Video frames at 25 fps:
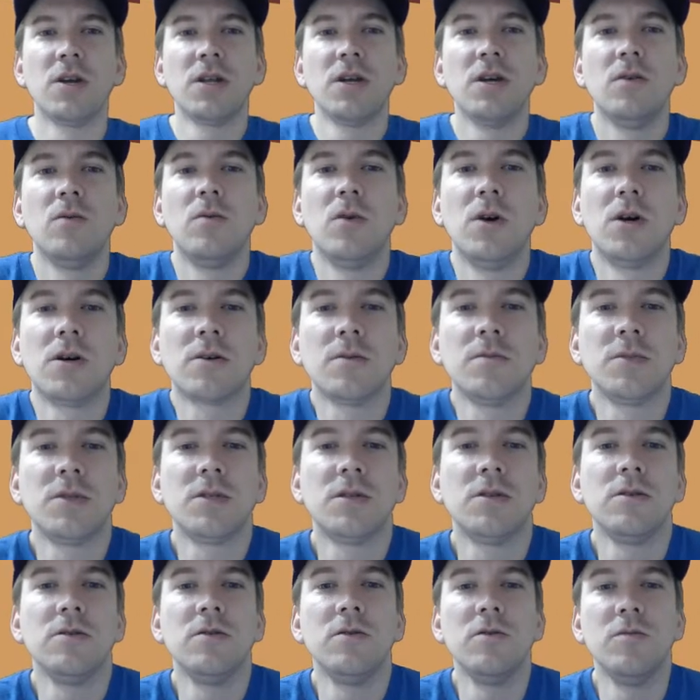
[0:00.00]
and welcome
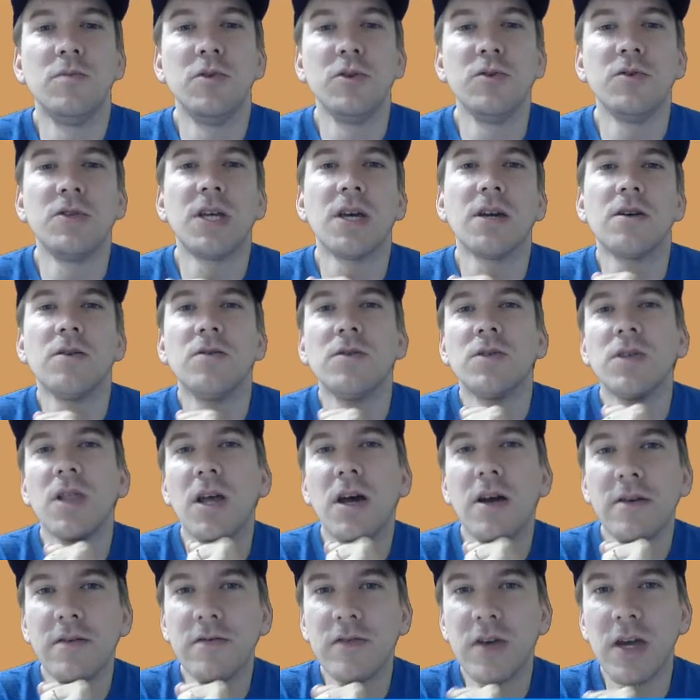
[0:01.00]
to Blue Tengu's
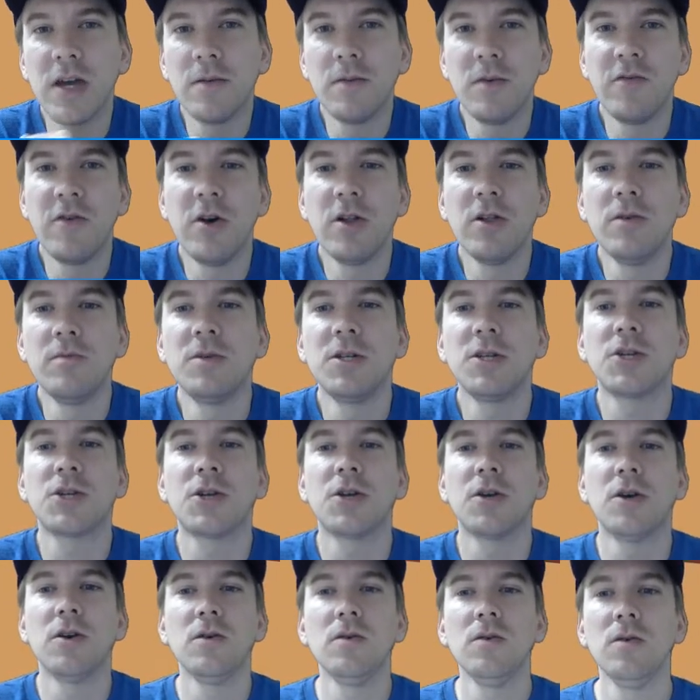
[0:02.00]
live game development
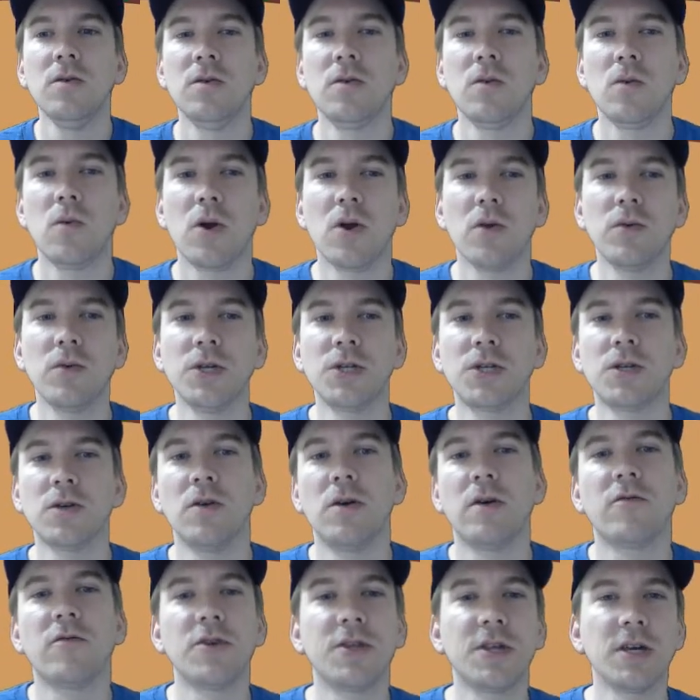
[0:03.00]
show, where we
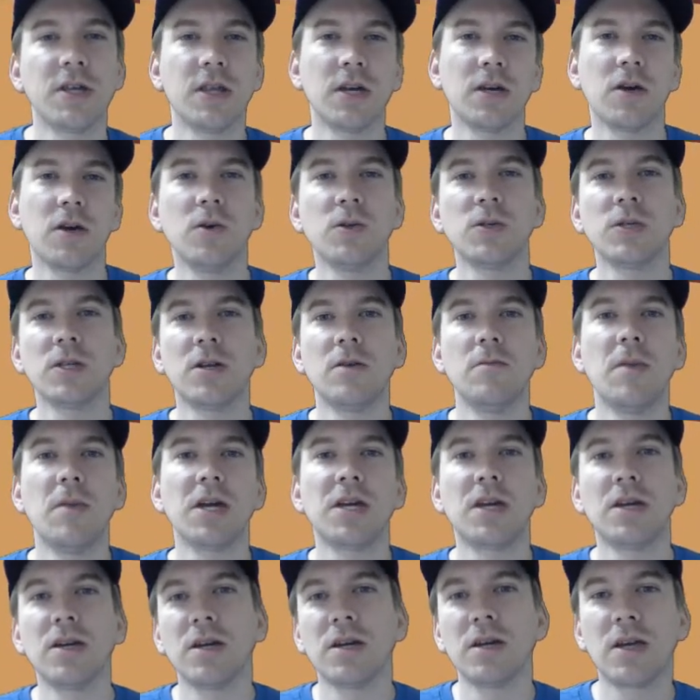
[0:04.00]
show everything that goes into
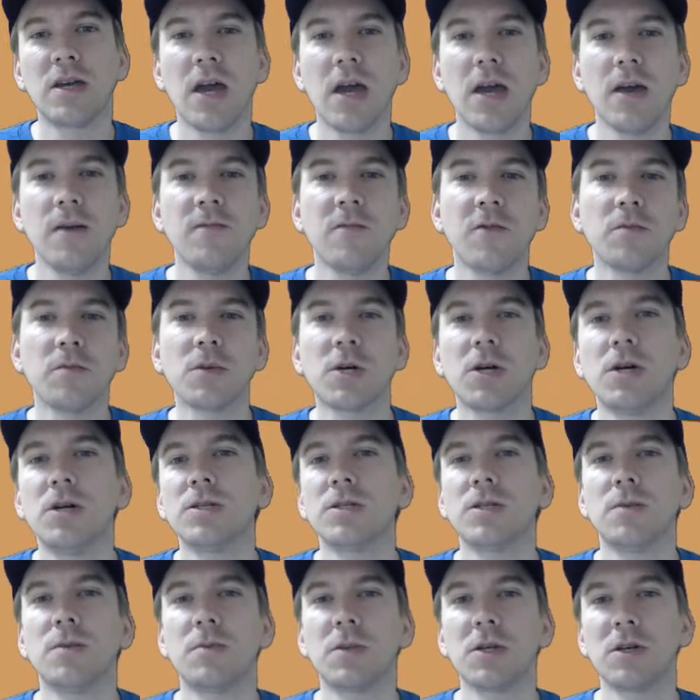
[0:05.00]
making a game from
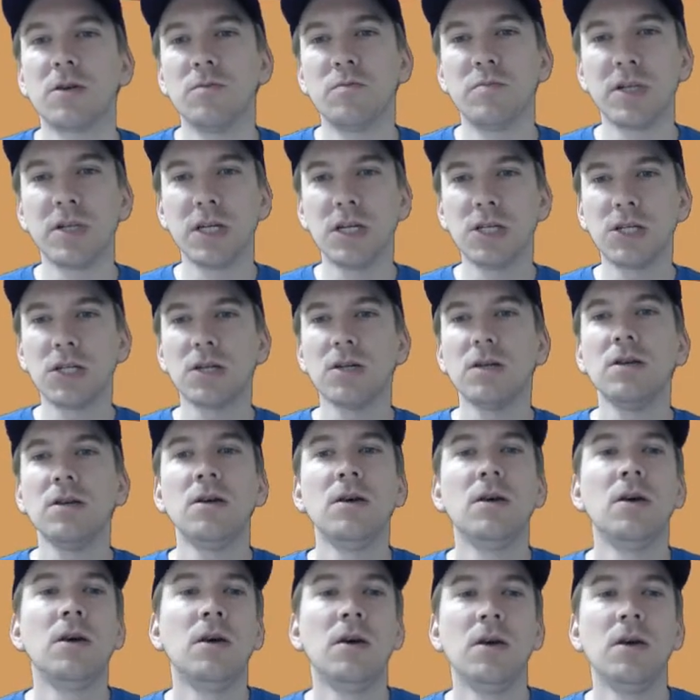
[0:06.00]
concept to completion.